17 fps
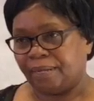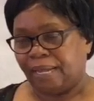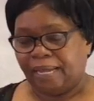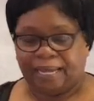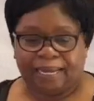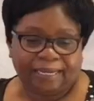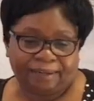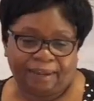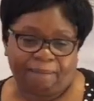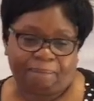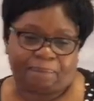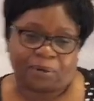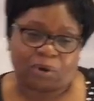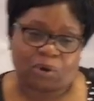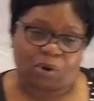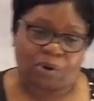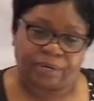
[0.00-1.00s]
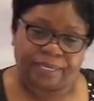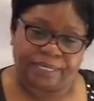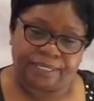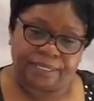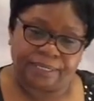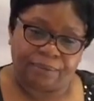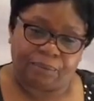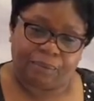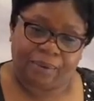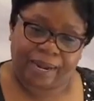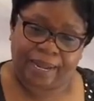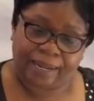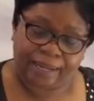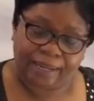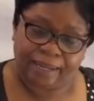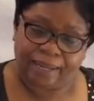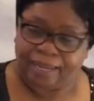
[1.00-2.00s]
Has a broad
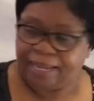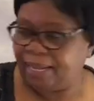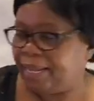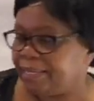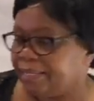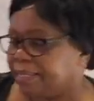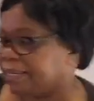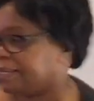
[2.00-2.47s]
way and